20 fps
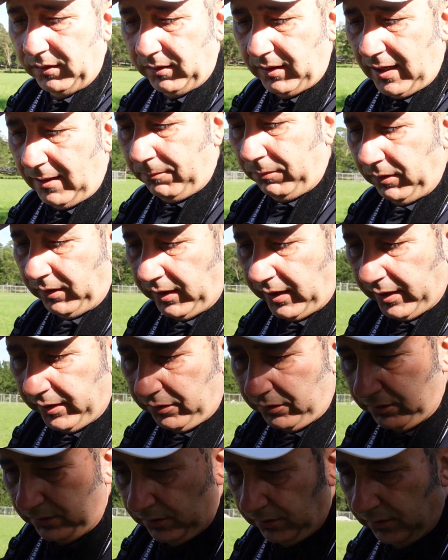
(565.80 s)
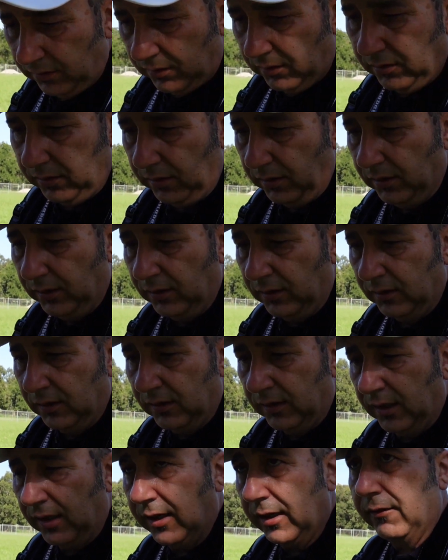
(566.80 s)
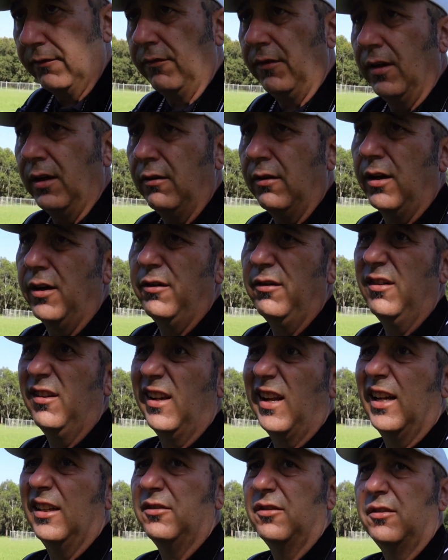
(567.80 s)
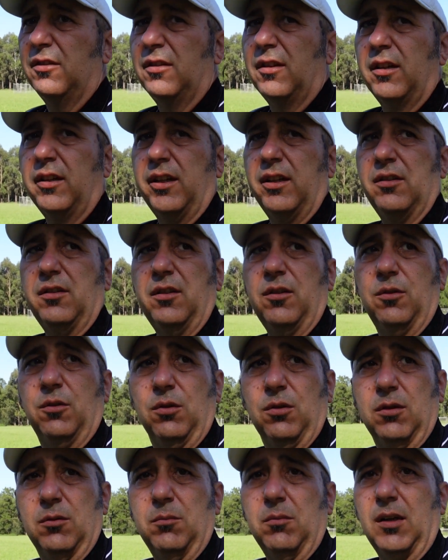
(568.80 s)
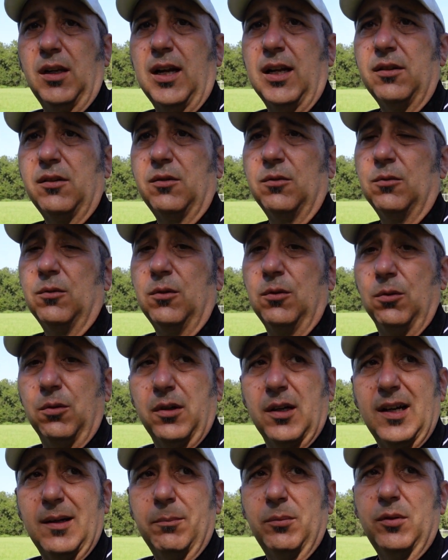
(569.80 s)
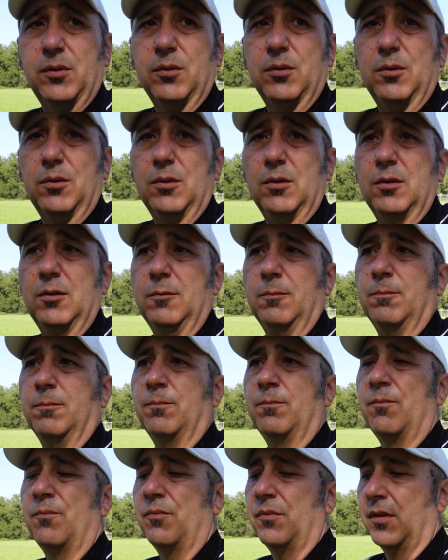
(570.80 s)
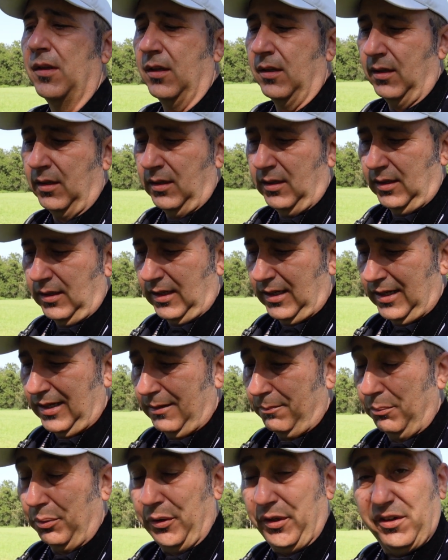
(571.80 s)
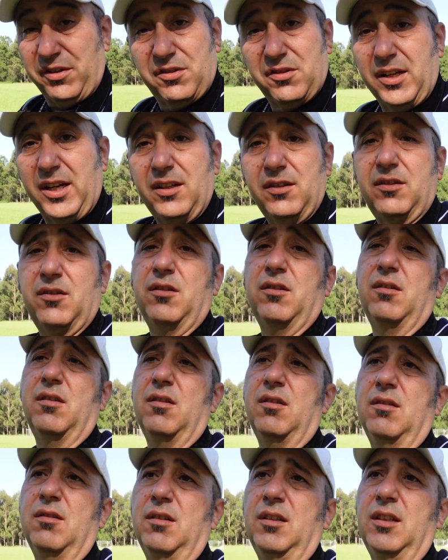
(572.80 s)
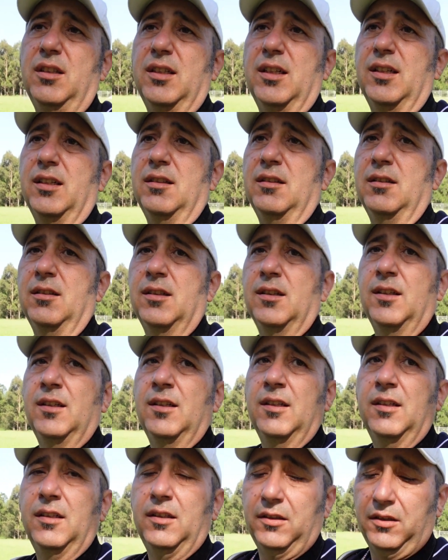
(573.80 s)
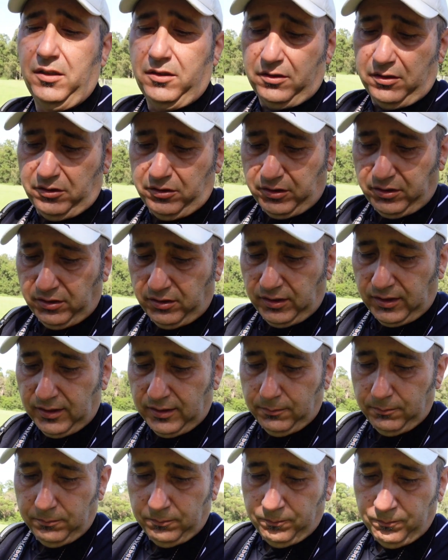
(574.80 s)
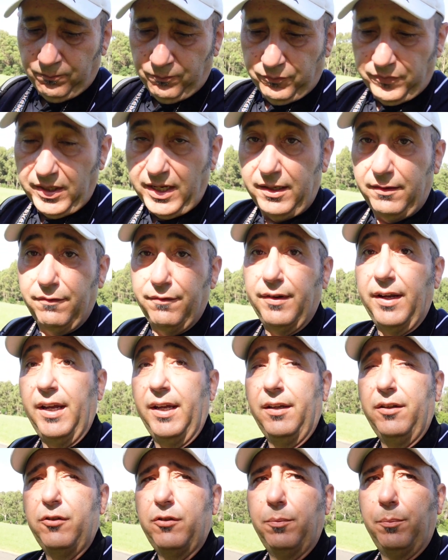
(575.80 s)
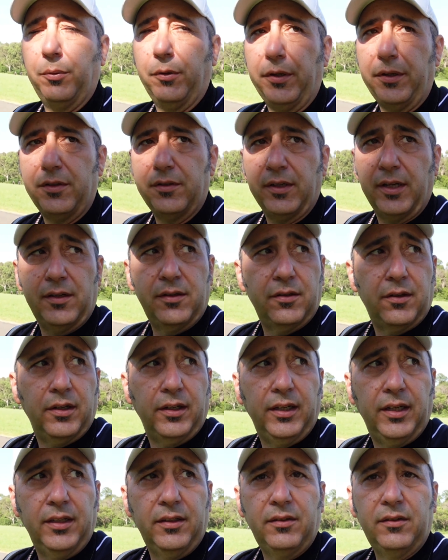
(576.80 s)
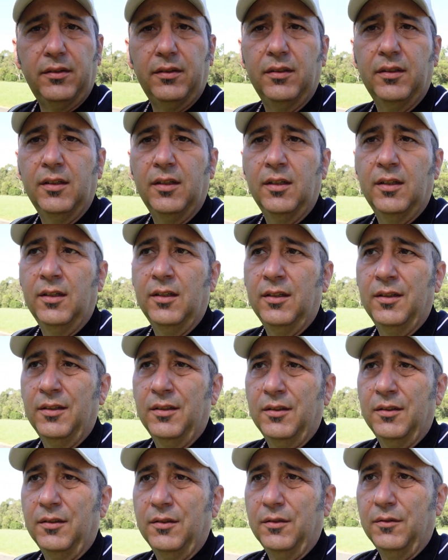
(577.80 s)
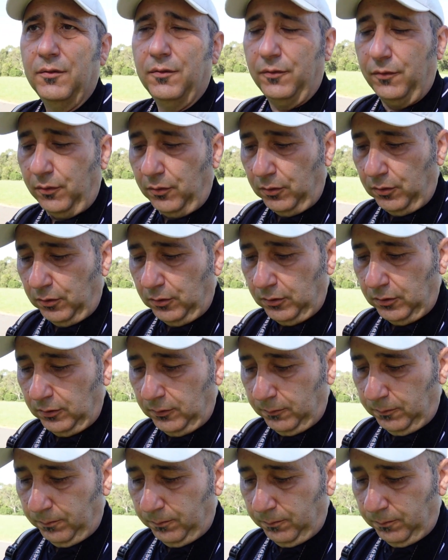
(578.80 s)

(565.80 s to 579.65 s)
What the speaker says: applications have their own LUTs. I guess you call them LUTs or lookups or presets. These are just advanced presets, I guess, for